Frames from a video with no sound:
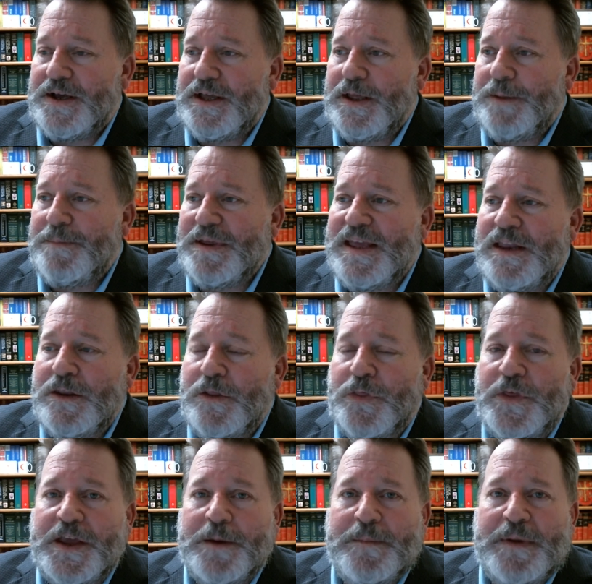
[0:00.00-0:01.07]
and begin to
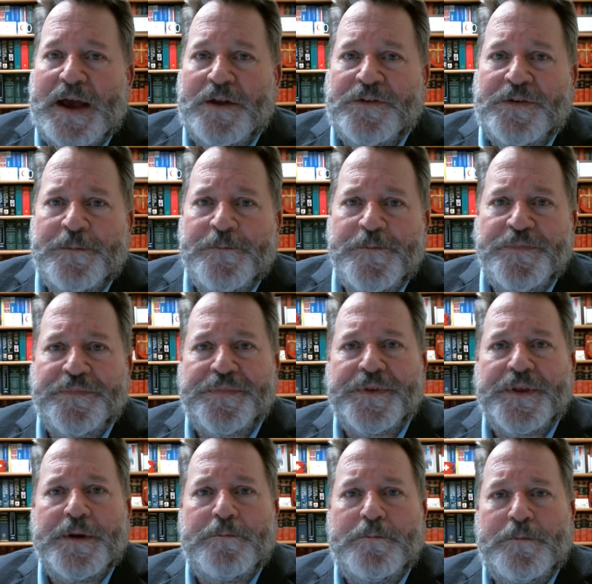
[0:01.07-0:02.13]
think about
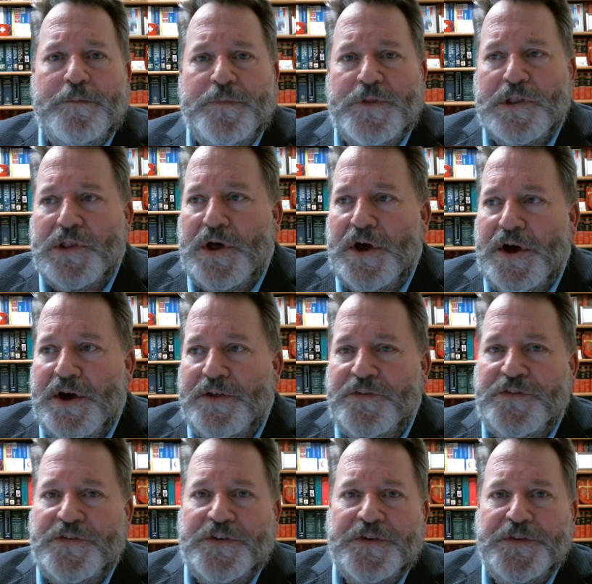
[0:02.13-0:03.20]
the
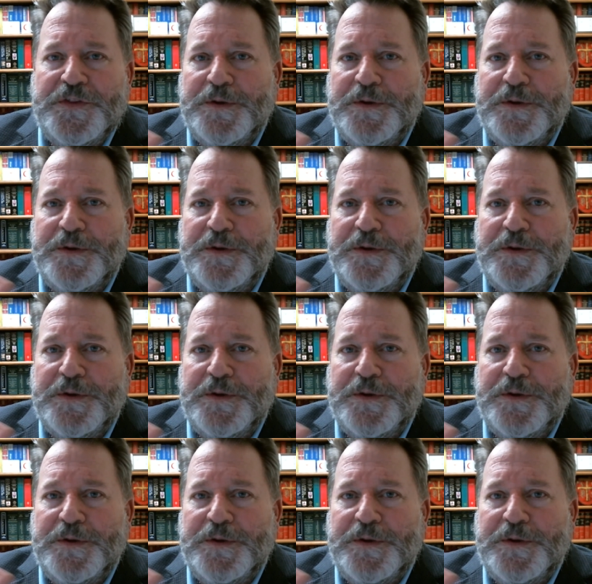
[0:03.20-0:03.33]
laws